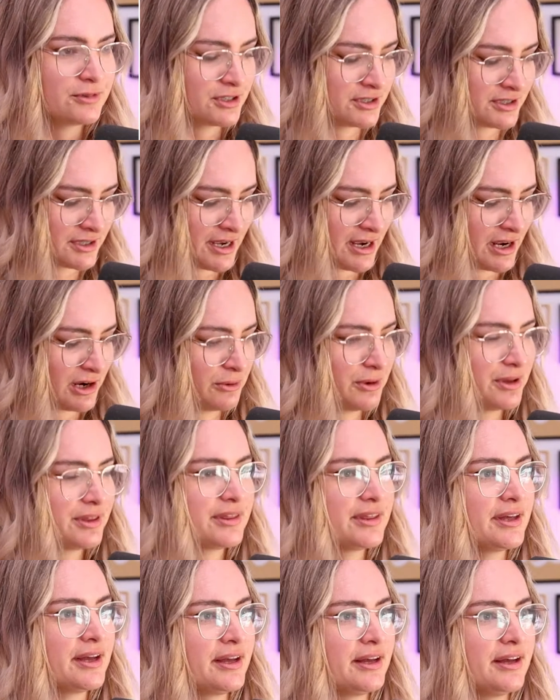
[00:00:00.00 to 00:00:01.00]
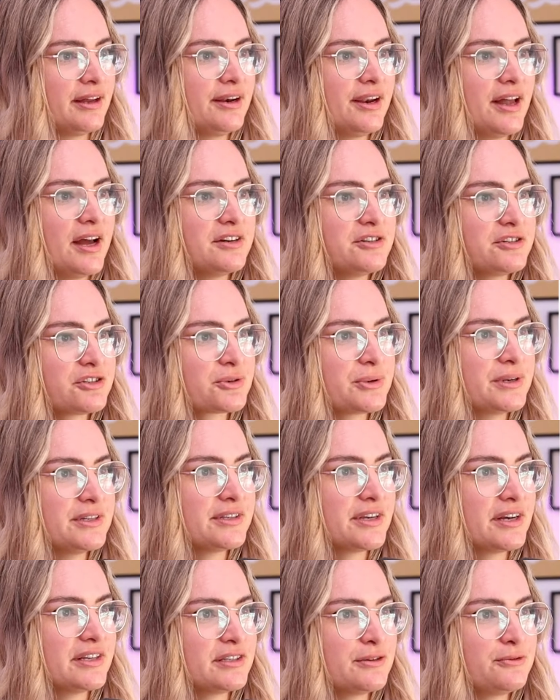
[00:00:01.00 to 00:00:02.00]
design with a larger
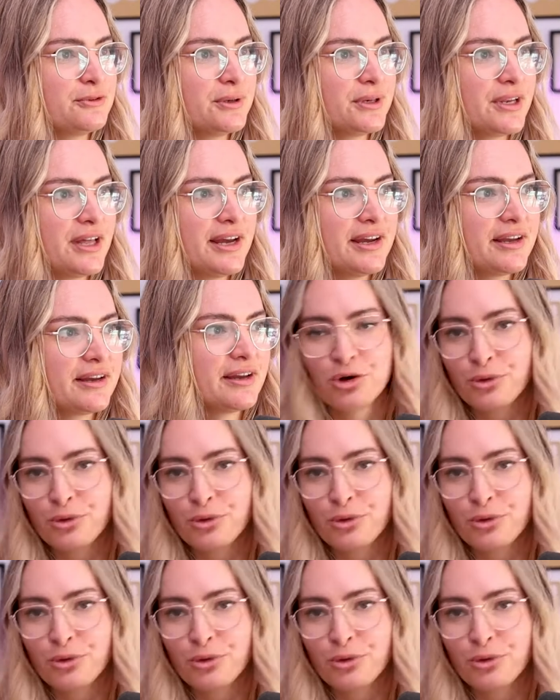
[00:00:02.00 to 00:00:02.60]
screen size if you like.